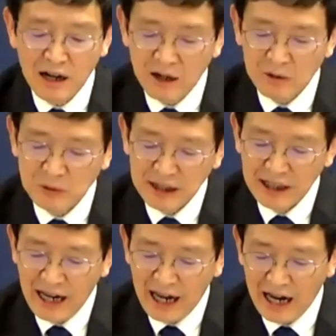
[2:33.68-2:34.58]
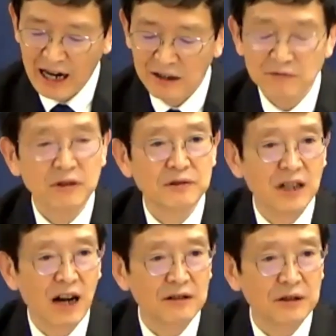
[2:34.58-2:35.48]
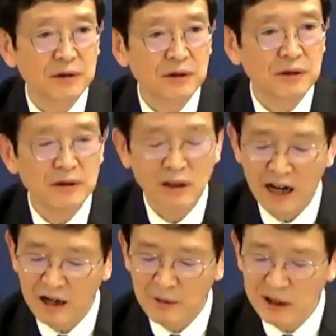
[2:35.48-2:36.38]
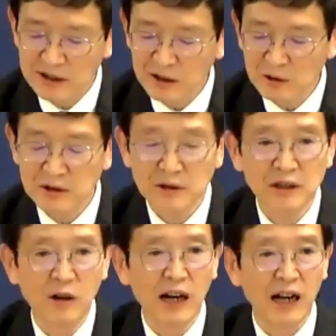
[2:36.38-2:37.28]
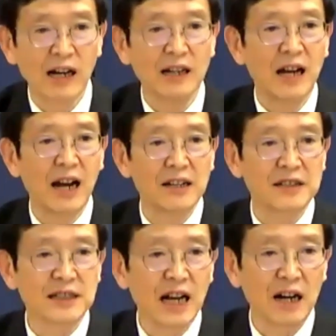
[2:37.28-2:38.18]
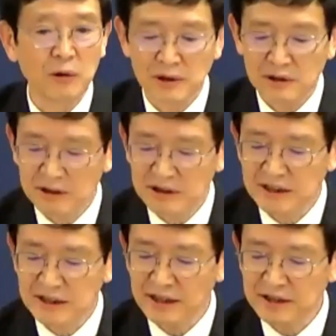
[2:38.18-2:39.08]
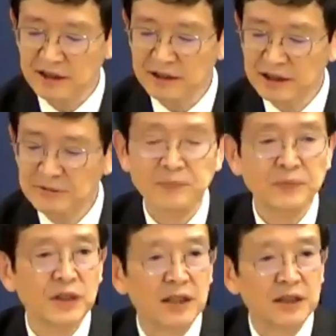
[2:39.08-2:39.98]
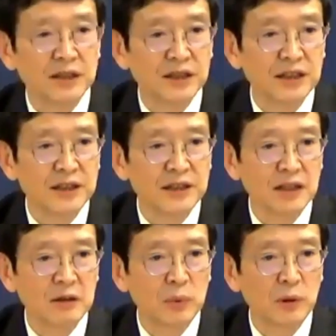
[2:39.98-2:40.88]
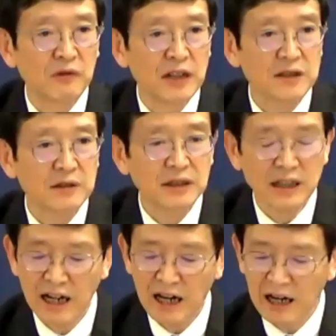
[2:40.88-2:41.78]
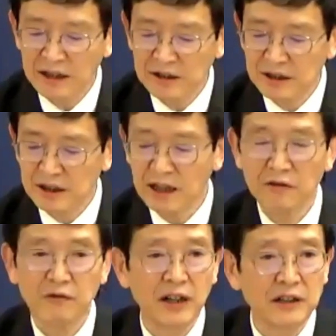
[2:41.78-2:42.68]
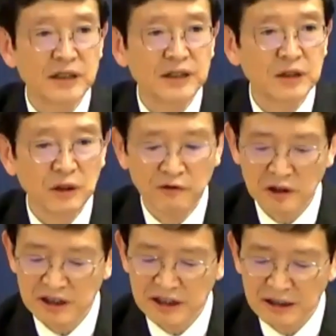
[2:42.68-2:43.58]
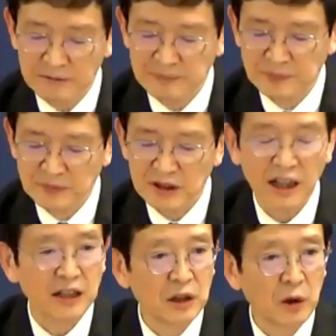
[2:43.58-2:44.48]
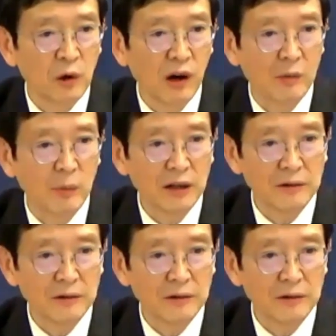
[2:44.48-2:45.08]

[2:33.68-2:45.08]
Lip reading: we have Dr. Masako Suginohara as our discussant. She's a professor at Ferris University in Yokohama,